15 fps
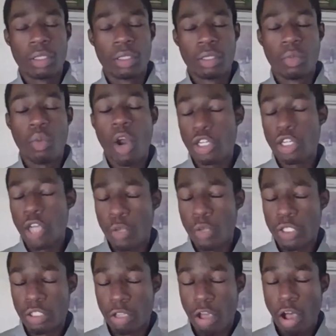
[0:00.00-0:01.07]
Or you go
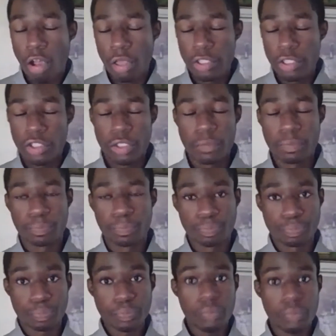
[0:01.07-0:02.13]
into college.
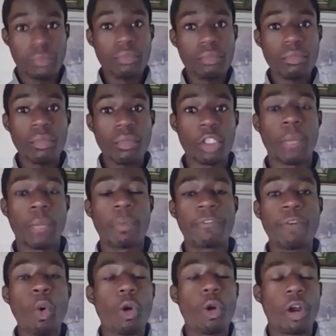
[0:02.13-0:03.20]
Number
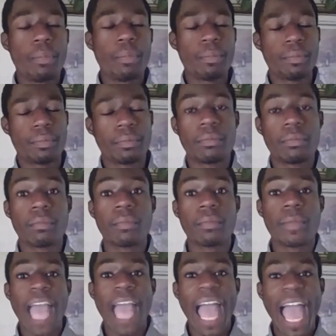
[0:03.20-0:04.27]
4,
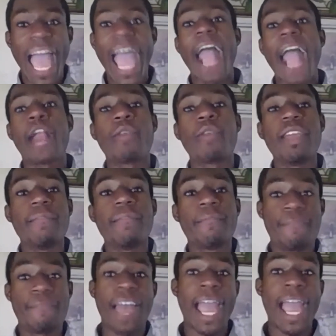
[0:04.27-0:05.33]
accurate
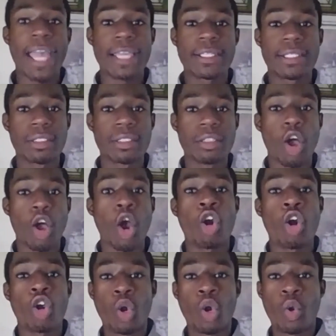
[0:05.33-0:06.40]
facts
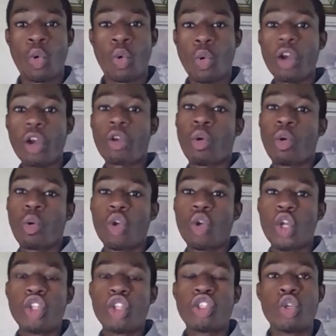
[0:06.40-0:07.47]
are critical
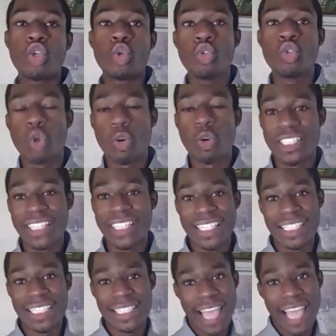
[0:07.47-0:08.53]
to your
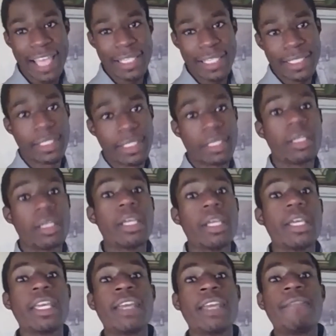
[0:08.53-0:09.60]
success.
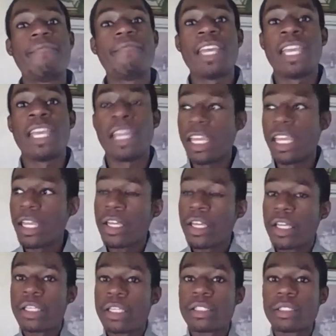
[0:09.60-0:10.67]
If it
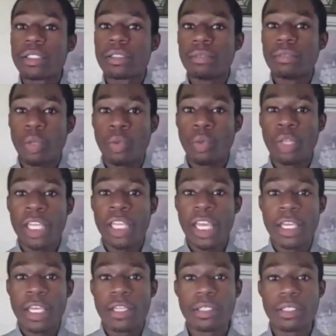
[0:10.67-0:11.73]
is, it really
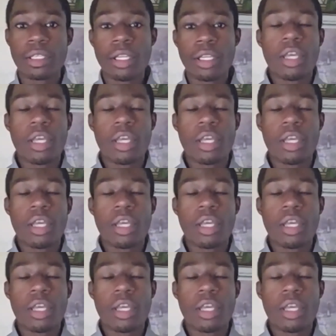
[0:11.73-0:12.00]
is.